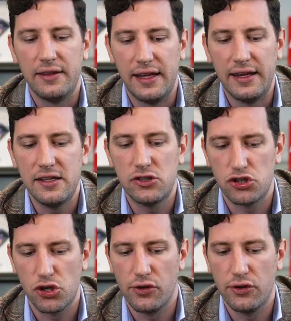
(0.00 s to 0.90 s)
They need to
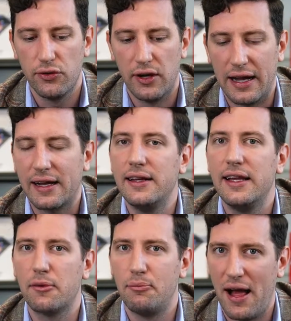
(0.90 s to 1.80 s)
show you a
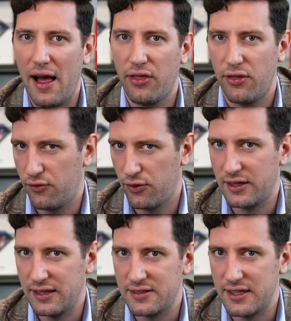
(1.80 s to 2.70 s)
clear path for
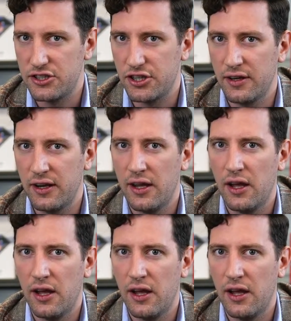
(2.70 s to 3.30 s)
the decision.